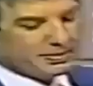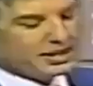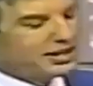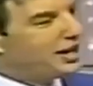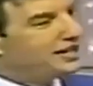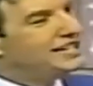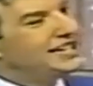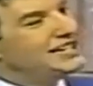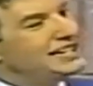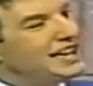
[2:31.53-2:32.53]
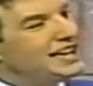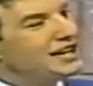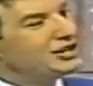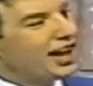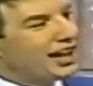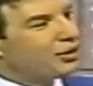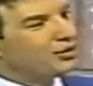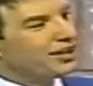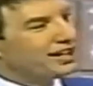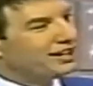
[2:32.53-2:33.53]
want to be a, a D E A agent. I don't
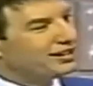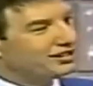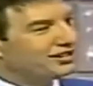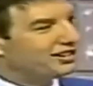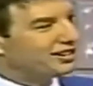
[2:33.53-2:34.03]
know what that is.